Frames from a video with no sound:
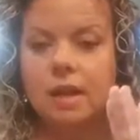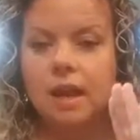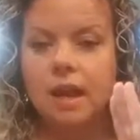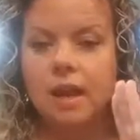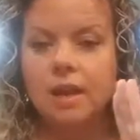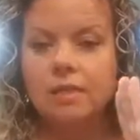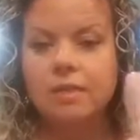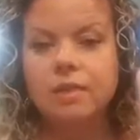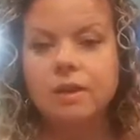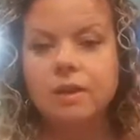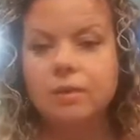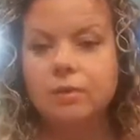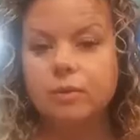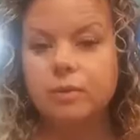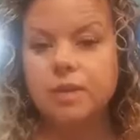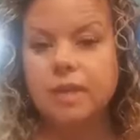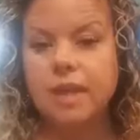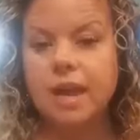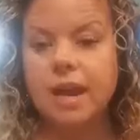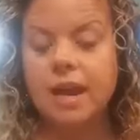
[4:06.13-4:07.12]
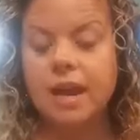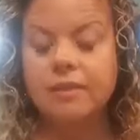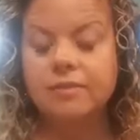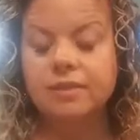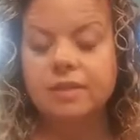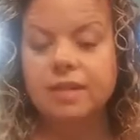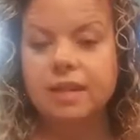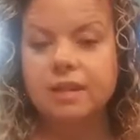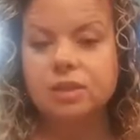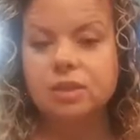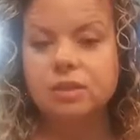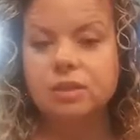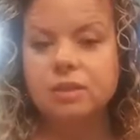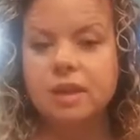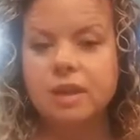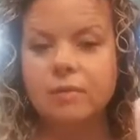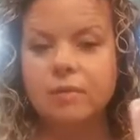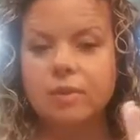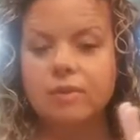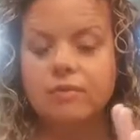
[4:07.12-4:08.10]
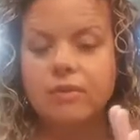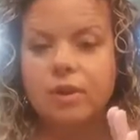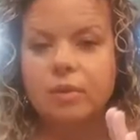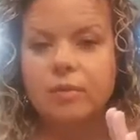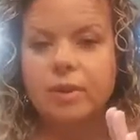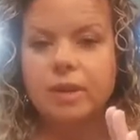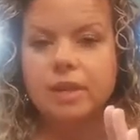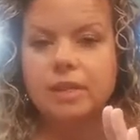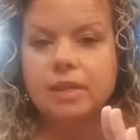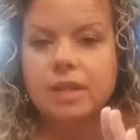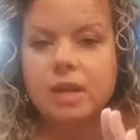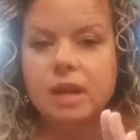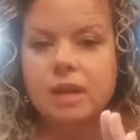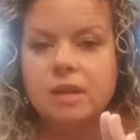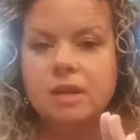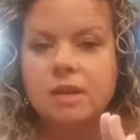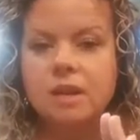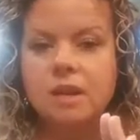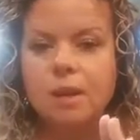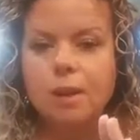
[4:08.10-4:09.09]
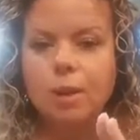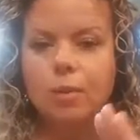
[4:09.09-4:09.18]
on those half sections that we've already done,